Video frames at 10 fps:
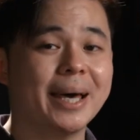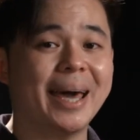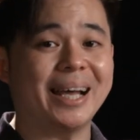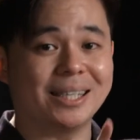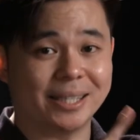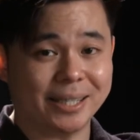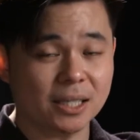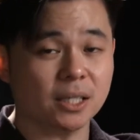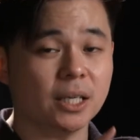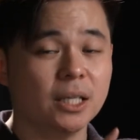
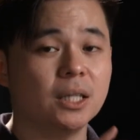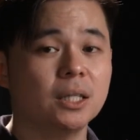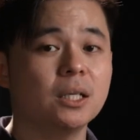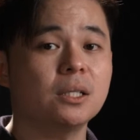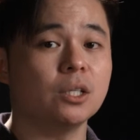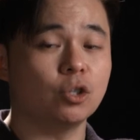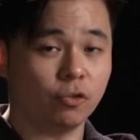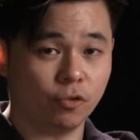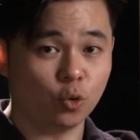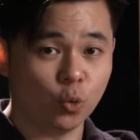excess interstitial
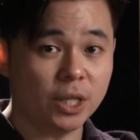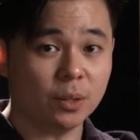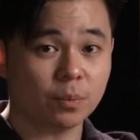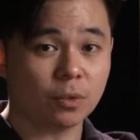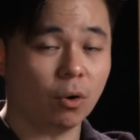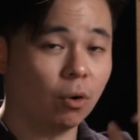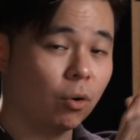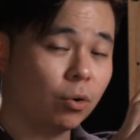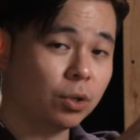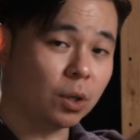fluid
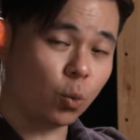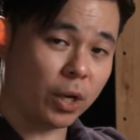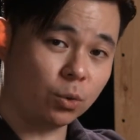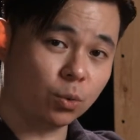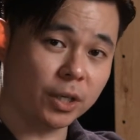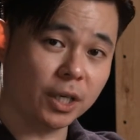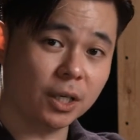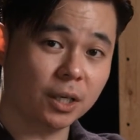all the way to the